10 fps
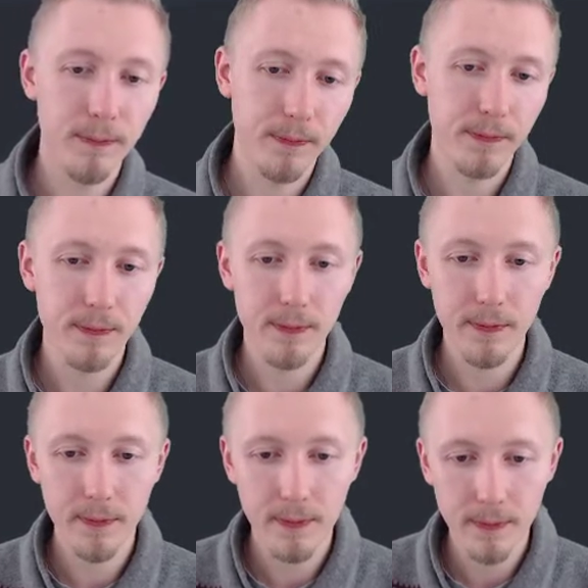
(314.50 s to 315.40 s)

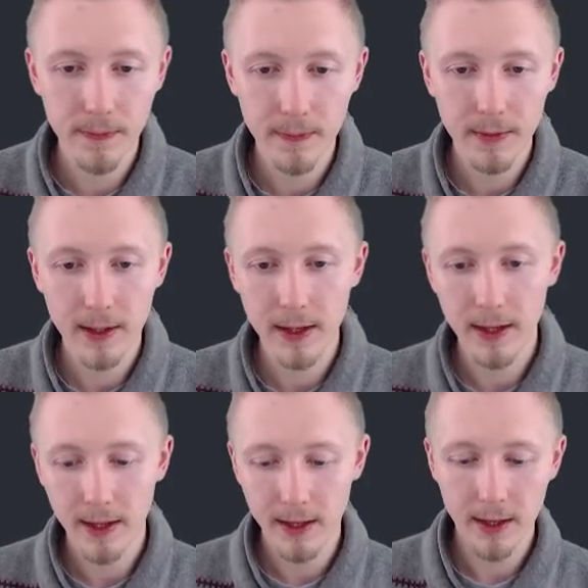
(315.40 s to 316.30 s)

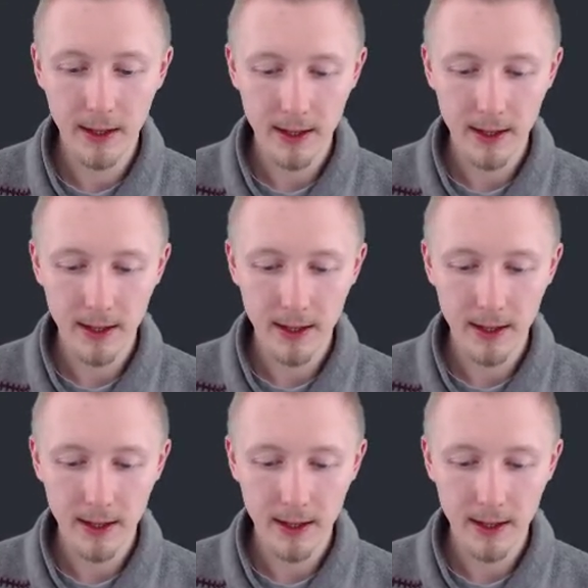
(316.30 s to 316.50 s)
Nothing is said.